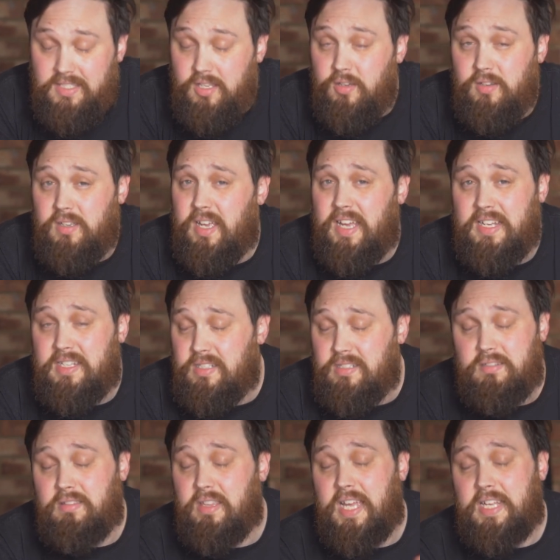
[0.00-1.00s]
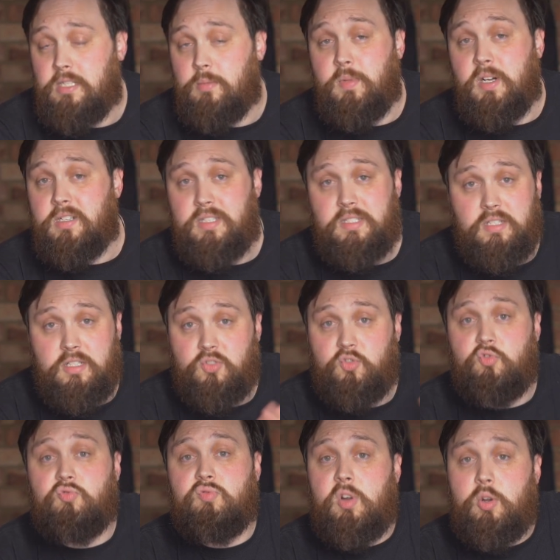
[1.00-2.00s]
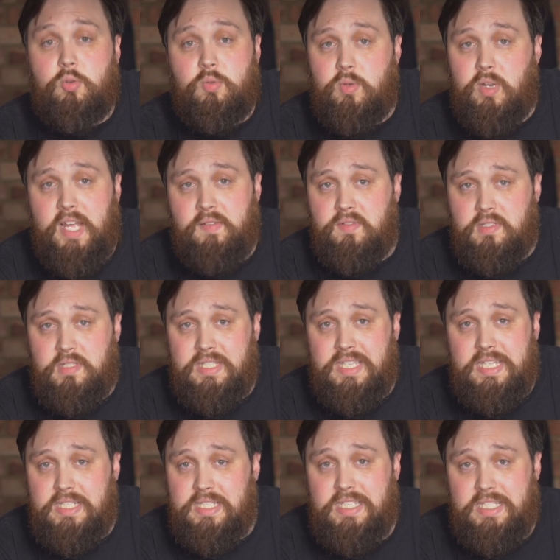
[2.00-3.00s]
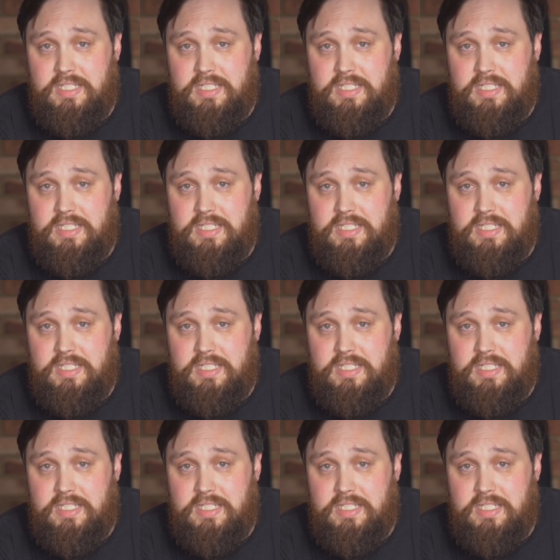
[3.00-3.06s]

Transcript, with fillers: So, and that demand has just grown ever since.